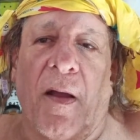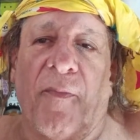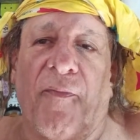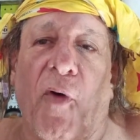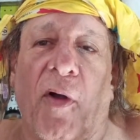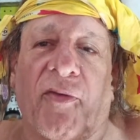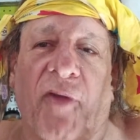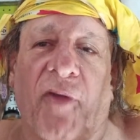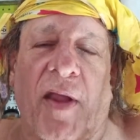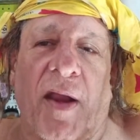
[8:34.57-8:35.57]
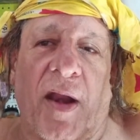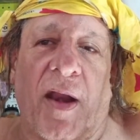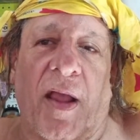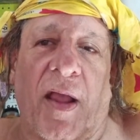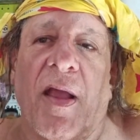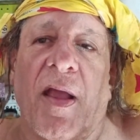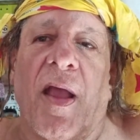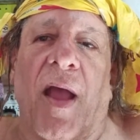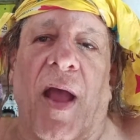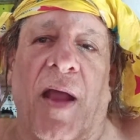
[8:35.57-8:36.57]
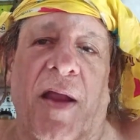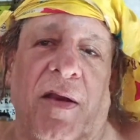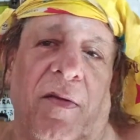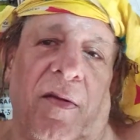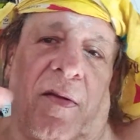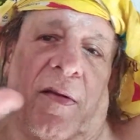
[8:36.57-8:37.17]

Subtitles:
false identity, and then